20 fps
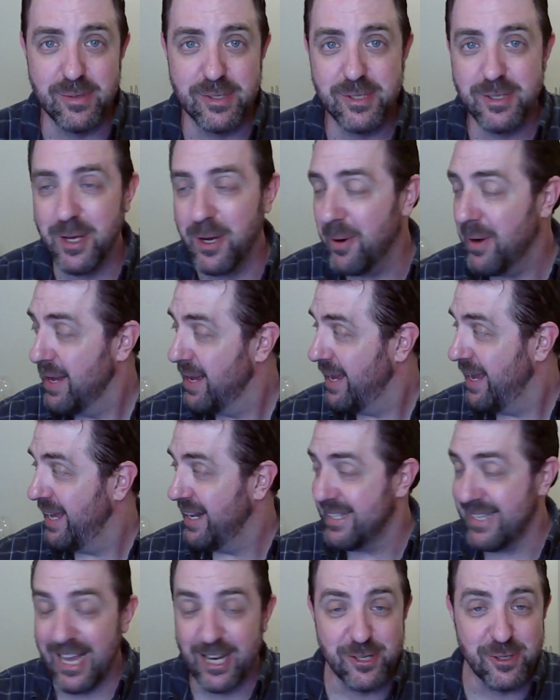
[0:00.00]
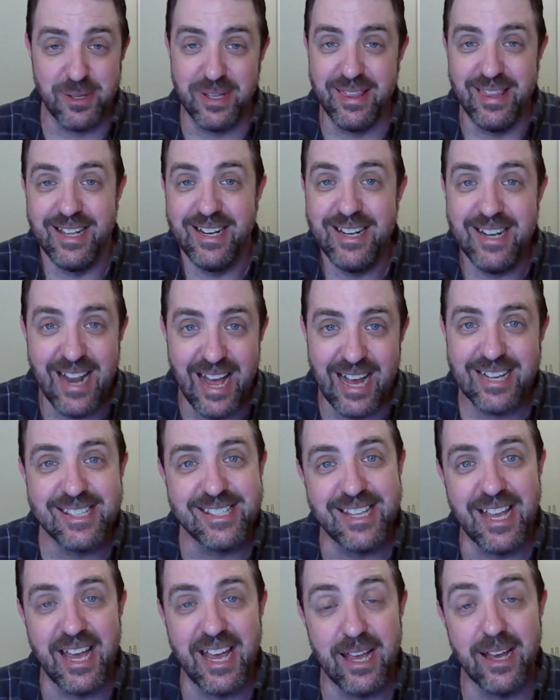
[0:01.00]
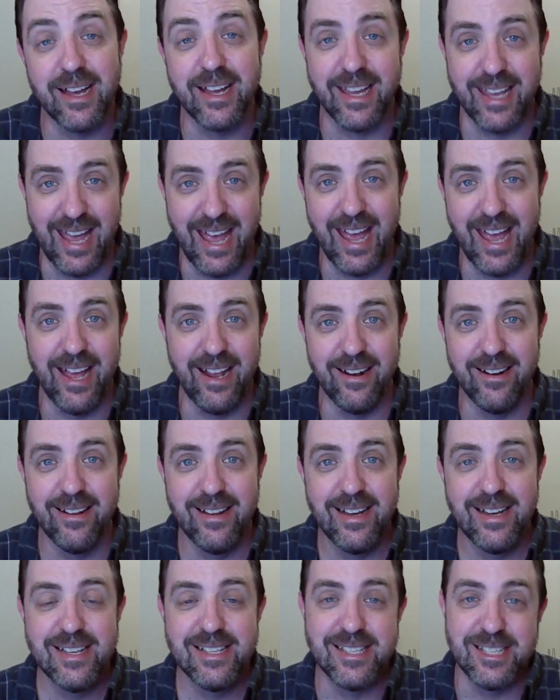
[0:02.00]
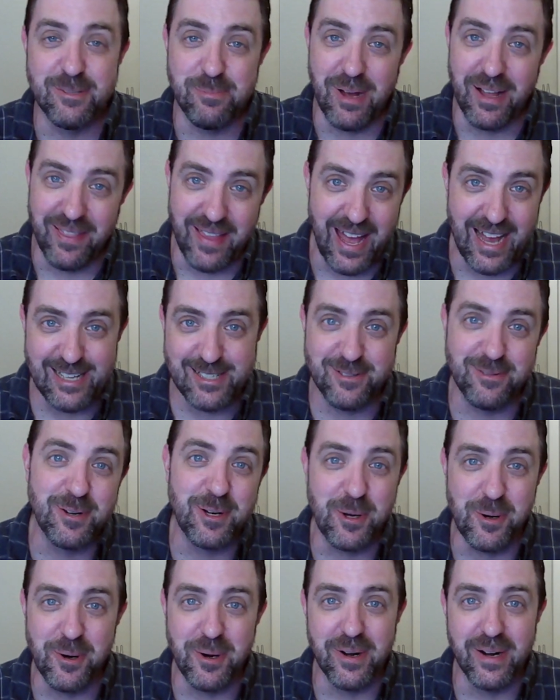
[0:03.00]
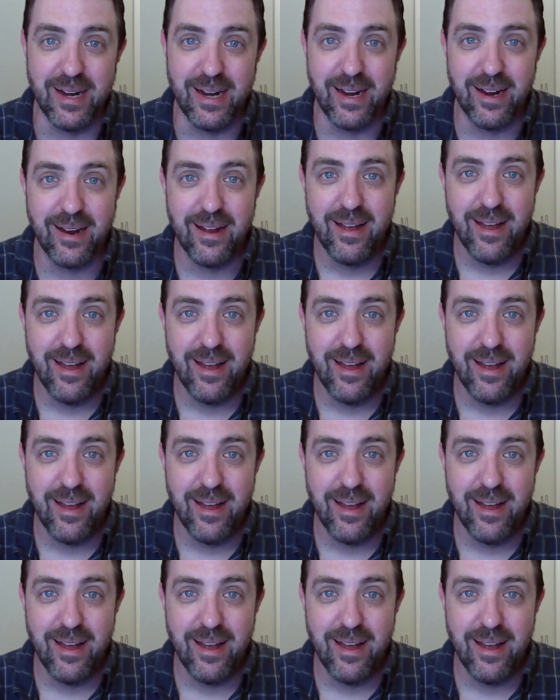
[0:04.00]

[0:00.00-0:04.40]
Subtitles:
So it is actually the next day again since my last recording.